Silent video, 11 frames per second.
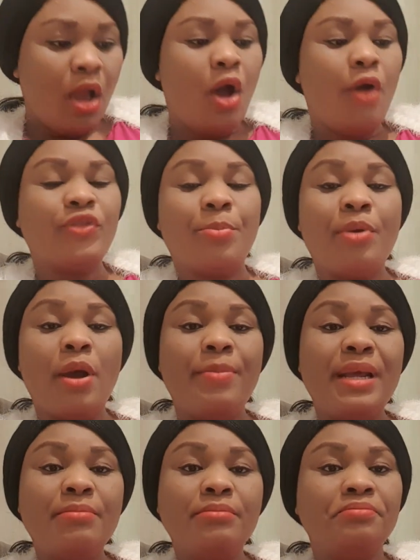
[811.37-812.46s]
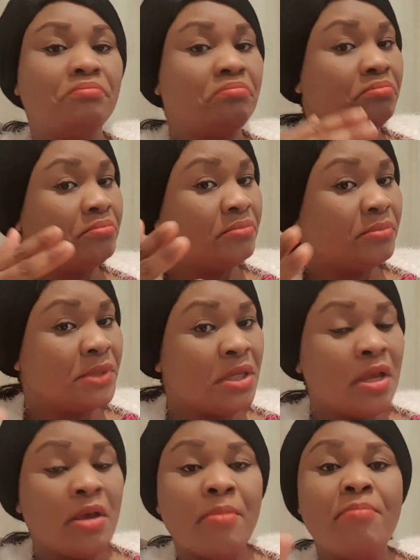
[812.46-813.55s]
of the problem.
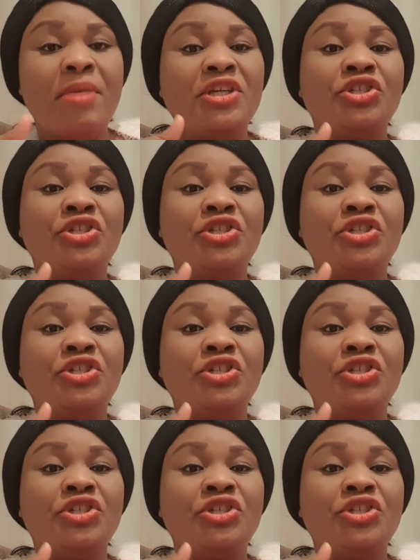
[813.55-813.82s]
Make